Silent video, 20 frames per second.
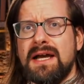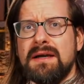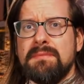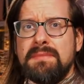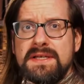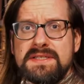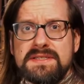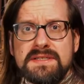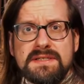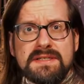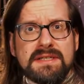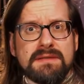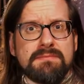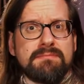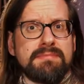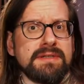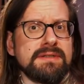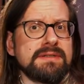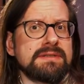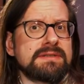I basically
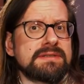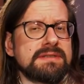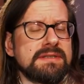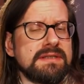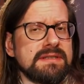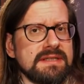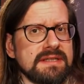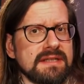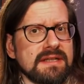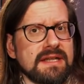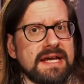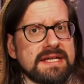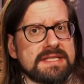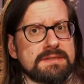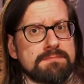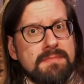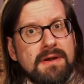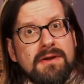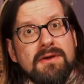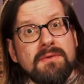build little
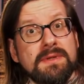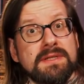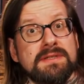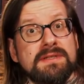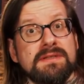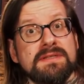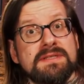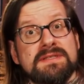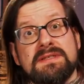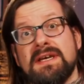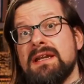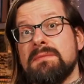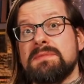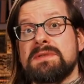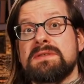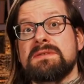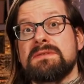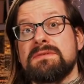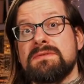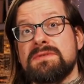experimental setups.